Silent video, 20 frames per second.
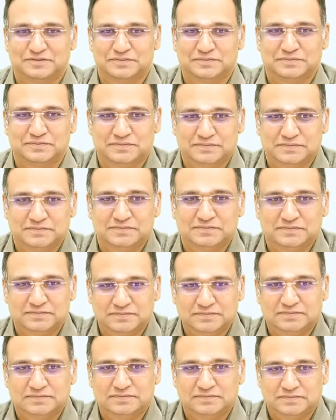
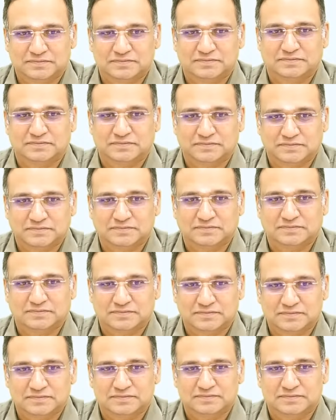
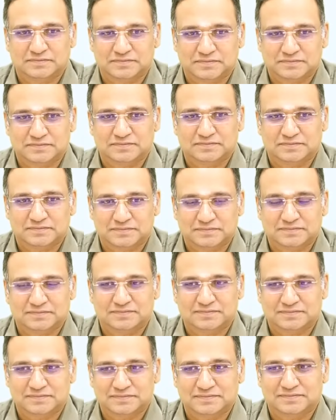
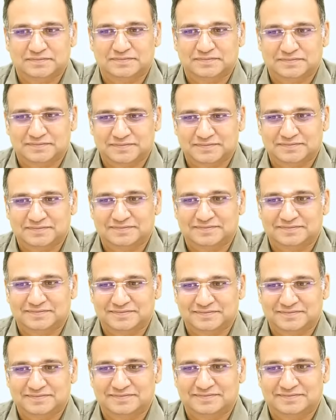
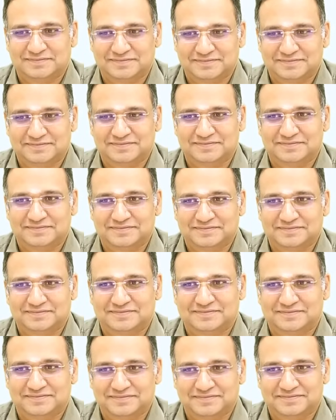
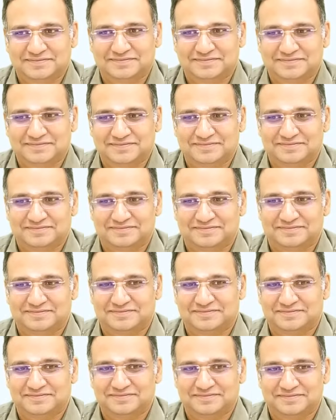
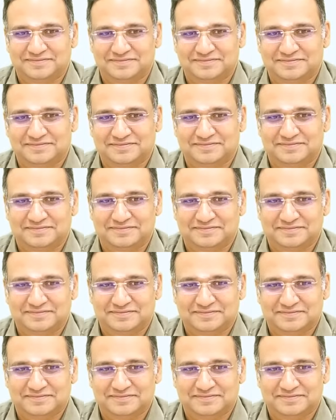(not speaking)